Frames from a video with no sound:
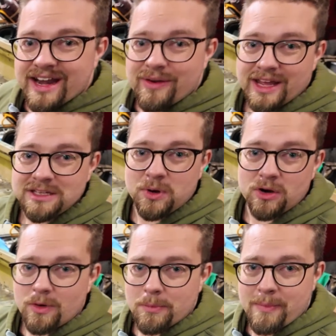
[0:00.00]
anyway is put
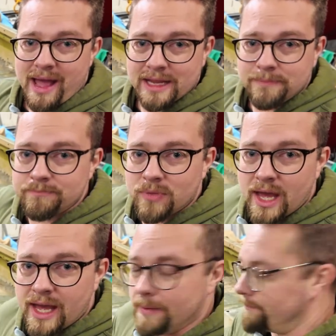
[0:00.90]
a rubber mat
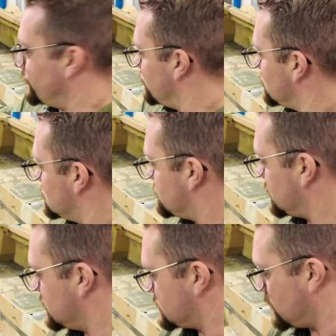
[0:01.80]
in, just
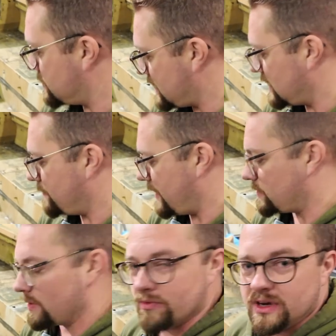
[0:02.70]
because it'll protect the bed
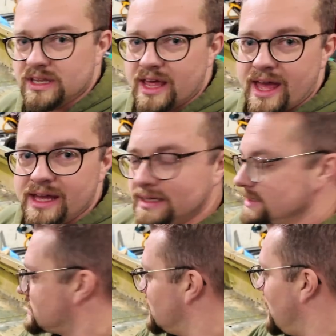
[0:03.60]
when we're in there.
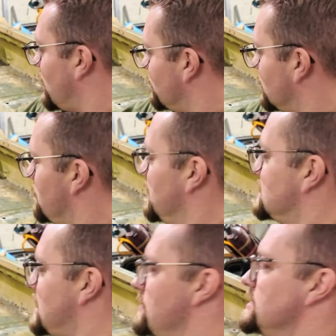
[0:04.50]
It's going to help with a little bit of
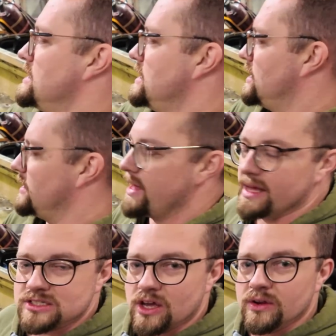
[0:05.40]
sound deadening on
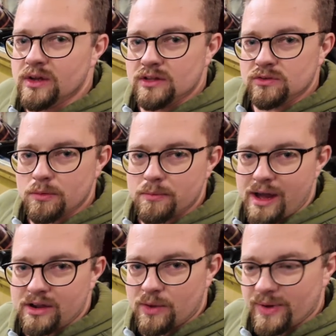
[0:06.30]
there. So the rubber
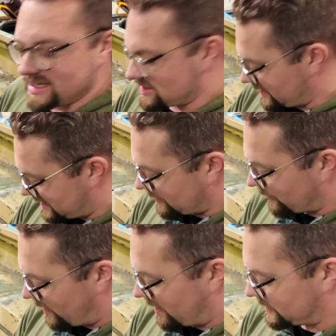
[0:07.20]
mat will go in. So I think
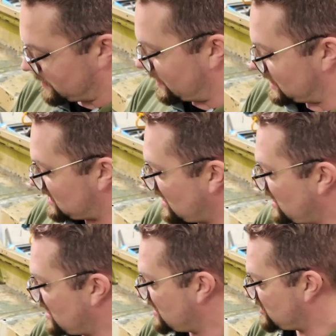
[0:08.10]
what I'll do is
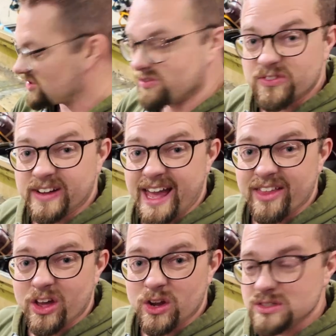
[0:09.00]
just
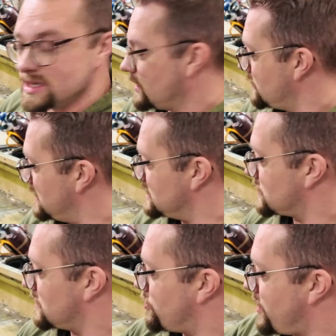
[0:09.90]
forget those. It means
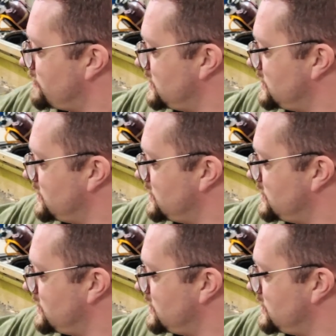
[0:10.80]
we can prep